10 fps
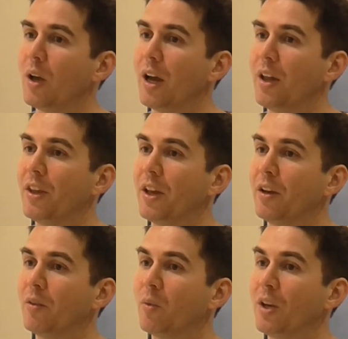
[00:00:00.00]
and
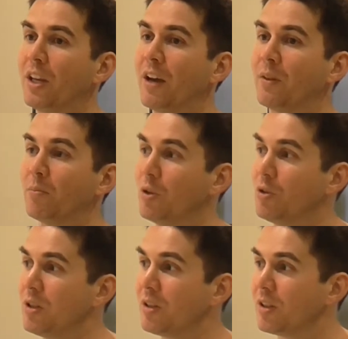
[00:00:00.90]
then when you have the
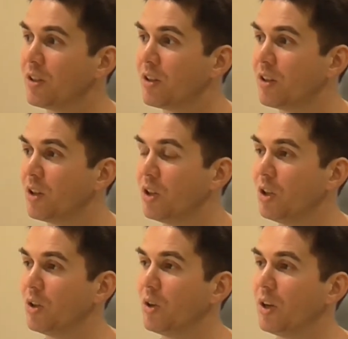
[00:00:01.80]
music,
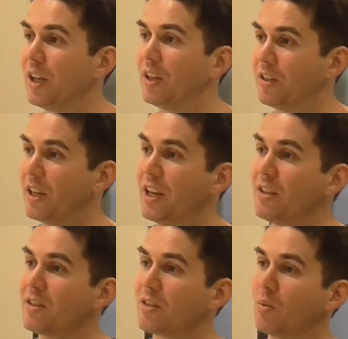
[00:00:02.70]
and you
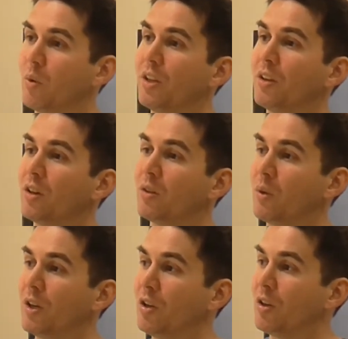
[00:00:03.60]
dance,
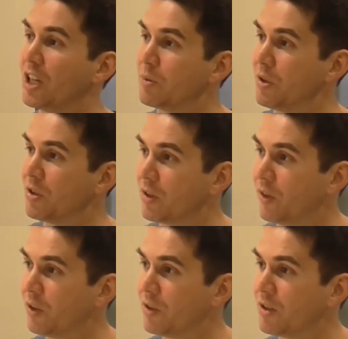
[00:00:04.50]
when you express yourself
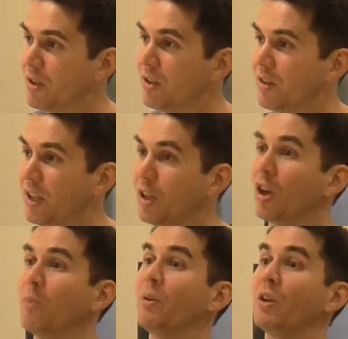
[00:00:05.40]
honestly, then you
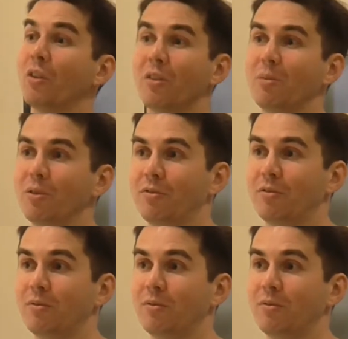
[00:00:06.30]
go beyond the move.